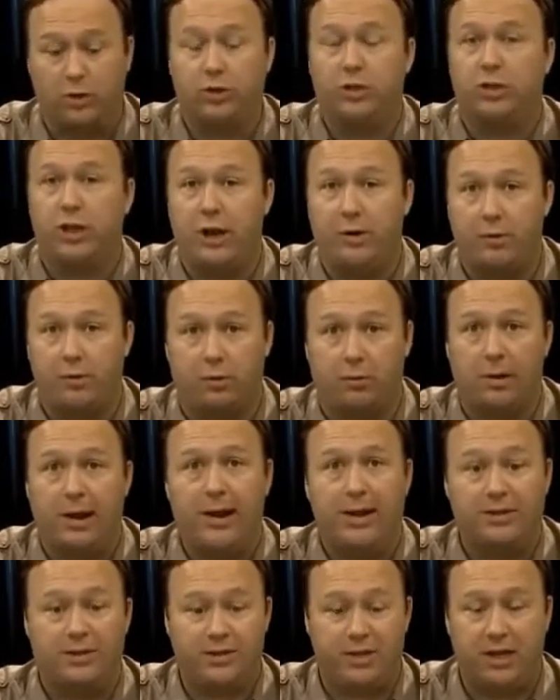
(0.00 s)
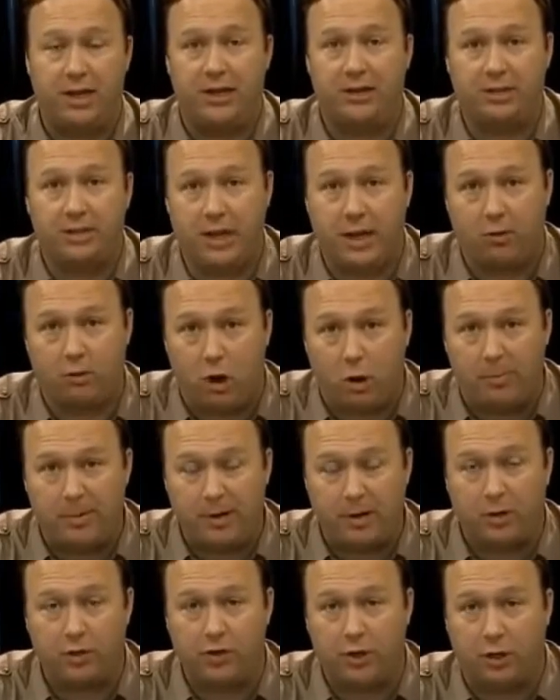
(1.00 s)
secret arrest, TSA, groping
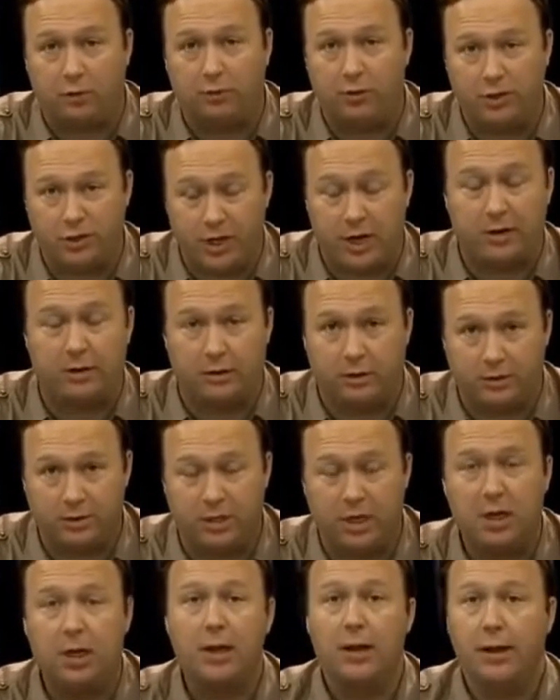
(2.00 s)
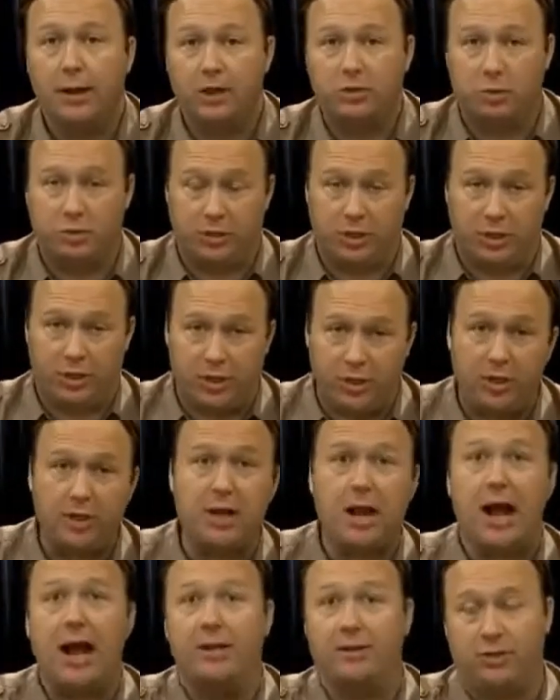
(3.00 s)
your children's genitals is what the good
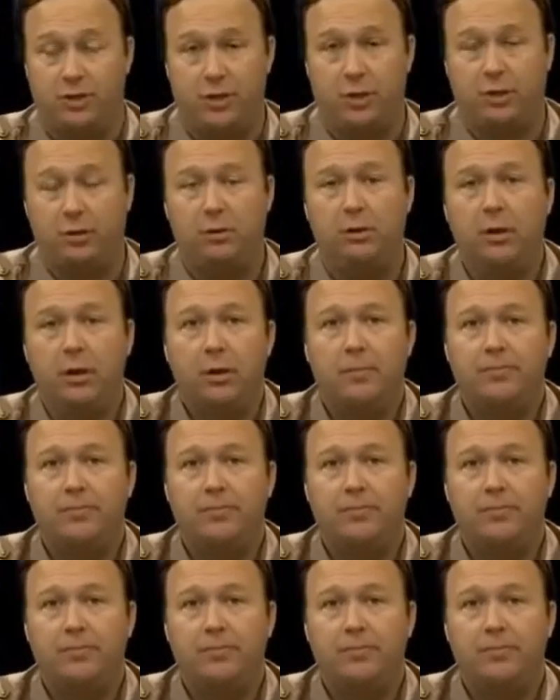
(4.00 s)
guys do,